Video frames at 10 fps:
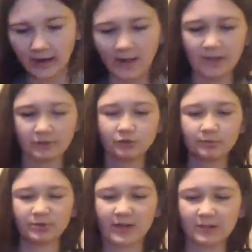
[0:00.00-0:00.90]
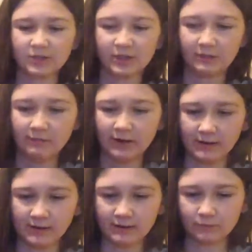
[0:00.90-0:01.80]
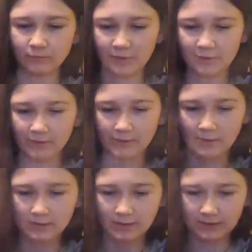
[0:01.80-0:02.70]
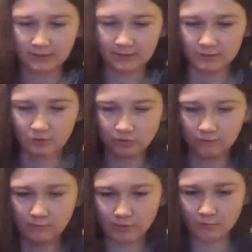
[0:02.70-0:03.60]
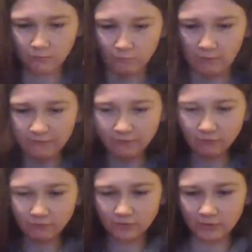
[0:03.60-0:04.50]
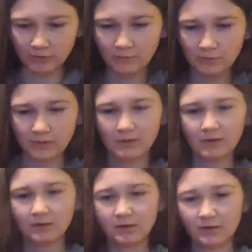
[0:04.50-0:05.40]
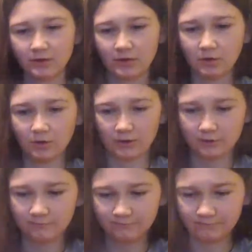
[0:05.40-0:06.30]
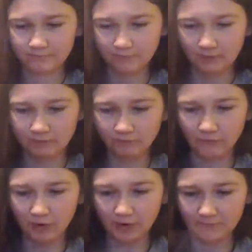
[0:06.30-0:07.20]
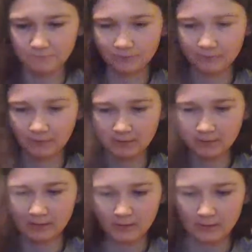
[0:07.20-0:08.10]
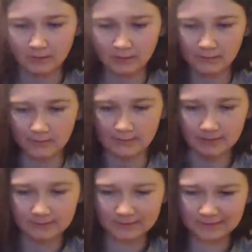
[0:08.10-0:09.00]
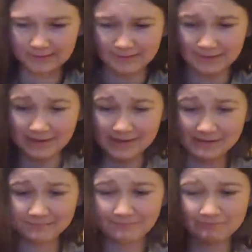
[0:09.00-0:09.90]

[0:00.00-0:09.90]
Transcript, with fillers: I had to double check chicken ready is ready and get some waffles. God. Right. Let's dig in.